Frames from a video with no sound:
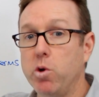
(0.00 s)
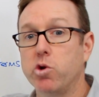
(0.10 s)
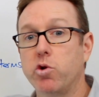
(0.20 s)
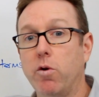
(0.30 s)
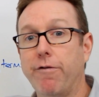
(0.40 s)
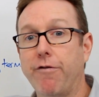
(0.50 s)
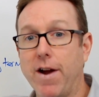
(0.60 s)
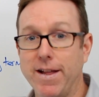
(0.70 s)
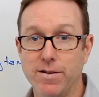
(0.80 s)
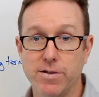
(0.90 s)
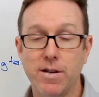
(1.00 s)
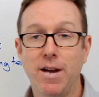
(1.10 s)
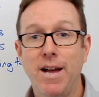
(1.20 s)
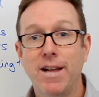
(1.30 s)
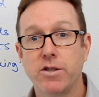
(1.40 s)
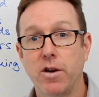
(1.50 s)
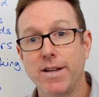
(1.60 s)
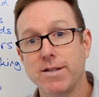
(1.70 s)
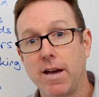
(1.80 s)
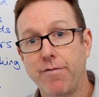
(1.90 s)
mutual friends. So
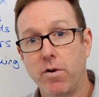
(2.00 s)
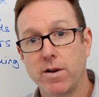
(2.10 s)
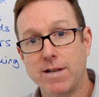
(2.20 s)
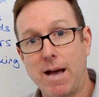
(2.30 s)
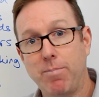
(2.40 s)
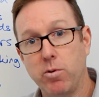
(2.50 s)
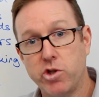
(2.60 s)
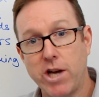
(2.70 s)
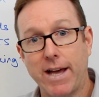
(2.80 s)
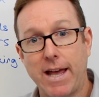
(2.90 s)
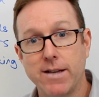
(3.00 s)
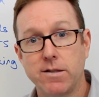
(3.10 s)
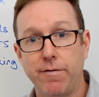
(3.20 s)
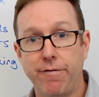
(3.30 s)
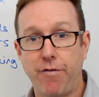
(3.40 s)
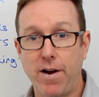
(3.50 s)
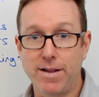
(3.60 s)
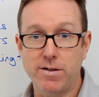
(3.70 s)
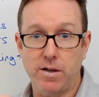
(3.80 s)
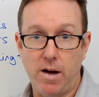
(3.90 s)
let's say, for example, Jack has some
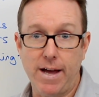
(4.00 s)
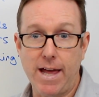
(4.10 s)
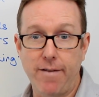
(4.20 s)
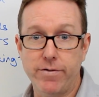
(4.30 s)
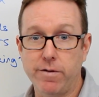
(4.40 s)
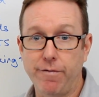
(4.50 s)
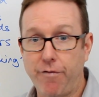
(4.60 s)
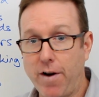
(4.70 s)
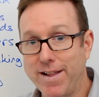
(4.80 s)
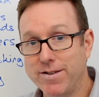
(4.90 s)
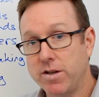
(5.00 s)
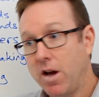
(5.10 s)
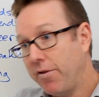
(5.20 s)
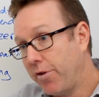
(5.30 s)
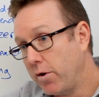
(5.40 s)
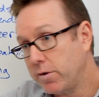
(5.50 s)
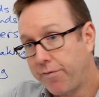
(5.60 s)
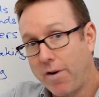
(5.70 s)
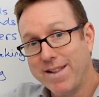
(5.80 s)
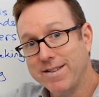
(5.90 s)
friends and I have some friends. Those
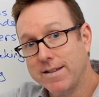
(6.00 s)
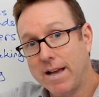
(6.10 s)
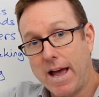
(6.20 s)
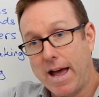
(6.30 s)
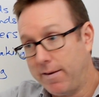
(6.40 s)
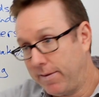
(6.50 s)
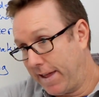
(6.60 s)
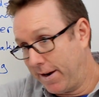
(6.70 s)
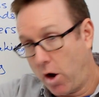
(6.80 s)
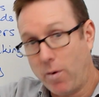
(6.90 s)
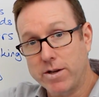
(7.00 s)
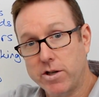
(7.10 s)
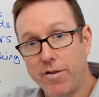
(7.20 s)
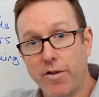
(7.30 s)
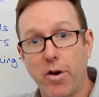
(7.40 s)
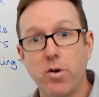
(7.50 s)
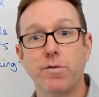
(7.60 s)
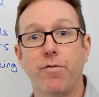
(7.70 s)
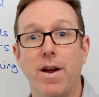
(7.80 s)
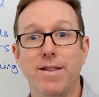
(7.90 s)
friends, and they know each other,
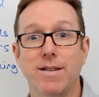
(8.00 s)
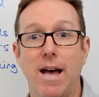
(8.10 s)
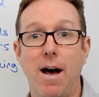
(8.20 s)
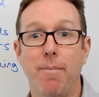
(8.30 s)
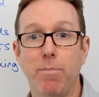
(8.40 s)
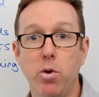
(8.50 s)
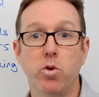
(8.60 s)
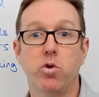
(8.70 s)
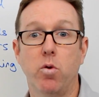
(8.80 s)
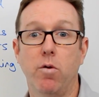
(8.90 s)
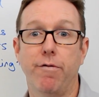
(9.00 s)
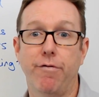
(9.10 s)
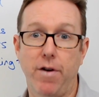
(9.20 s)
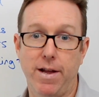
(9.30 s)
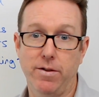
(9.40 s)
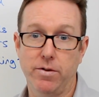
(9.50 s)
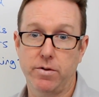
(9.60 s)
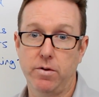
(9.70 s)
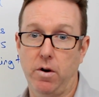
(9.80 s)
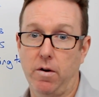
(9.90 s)
those friends are mutual
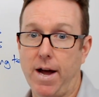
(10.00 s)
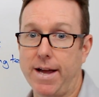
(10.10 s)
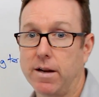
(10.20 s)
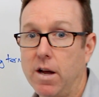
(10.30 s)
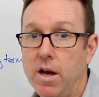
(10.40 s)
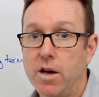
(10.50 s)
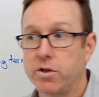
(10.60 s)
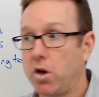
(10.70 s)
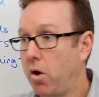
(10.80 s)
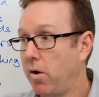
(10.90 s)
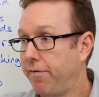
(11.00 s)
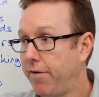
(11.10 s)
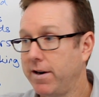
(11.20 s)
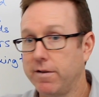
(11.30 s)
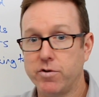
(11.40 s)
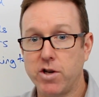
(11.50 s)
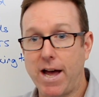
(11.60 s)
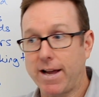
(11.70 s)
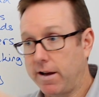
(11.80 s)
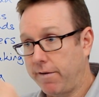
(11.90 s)
friends, all right? So a friend of
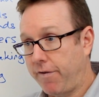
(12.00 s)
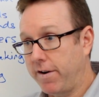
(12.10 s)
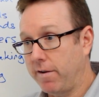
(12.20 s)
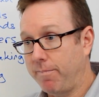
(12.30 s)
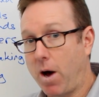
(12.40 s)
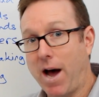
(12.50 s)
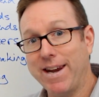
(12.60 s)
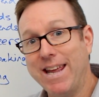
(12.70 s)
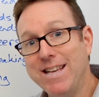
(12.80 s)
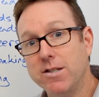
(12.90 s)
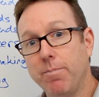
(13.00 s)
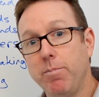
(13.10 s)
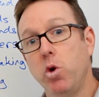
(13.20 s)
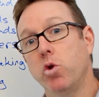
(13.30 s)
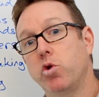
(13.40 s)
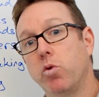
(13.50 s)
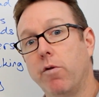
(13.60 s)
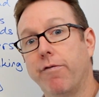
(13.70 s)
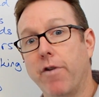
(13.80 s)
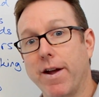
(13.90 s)
Jack and a friend of mine, he's a
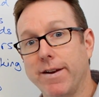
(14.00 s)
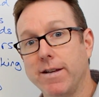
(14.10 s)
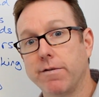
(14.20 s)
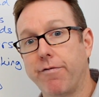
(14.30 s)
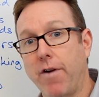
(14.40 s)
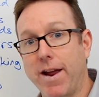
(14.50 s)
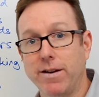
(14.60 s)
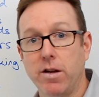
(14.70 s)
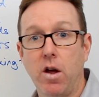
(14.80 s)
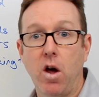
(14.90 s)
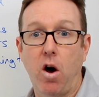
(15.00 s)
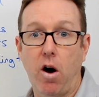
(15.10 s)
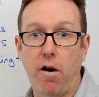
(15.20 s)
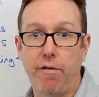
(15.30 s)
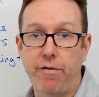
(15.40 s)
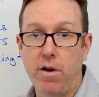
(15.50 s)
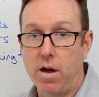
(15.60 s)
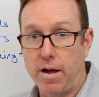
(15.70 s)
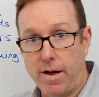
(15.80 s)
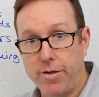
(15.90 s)
mutual friend. He's a friend of
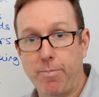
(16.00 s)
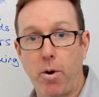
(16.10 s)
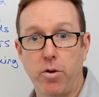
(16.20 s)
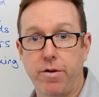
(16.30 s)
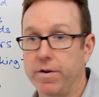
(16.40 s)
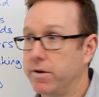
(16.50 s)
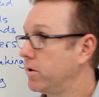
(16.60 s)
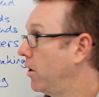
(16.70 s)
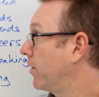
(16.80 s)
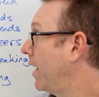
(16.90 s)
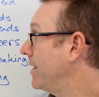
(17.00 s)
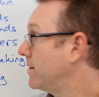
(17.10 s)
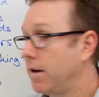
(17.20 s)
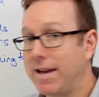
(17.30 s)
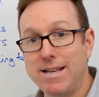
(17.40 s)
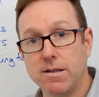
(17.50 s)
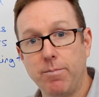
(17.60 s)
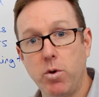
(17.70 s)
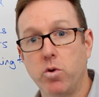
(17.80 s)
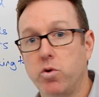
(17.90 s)
the both of us, okay? So he's a
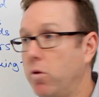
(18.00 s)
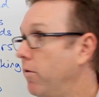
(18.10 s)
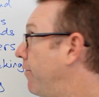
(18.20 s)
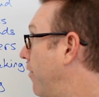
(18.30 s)
mutual